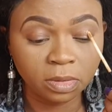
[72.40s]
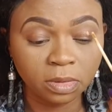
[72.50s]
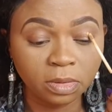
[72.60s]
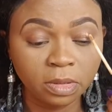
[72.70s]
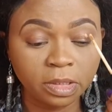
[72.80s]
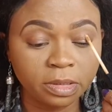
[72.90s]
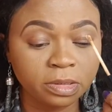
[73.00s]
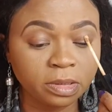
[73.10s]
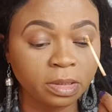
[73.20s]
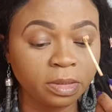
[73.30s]
All
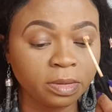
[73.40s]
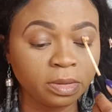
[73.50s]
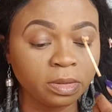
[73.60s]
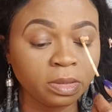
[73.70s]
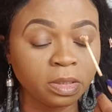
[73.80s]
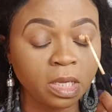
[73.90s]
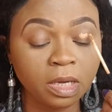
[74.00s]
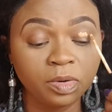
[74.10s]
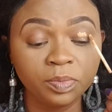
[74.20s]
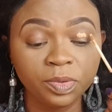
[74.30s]
right.
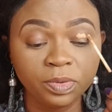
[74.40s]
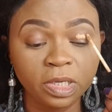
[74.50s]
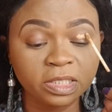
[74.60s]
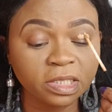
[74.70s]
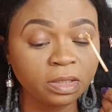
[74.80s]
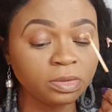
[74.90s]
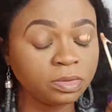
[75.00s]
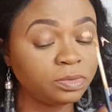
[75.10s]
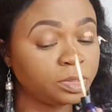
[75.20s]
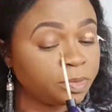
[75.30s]
I hope you guys are all
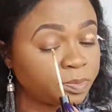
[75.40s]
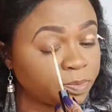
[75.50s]
doing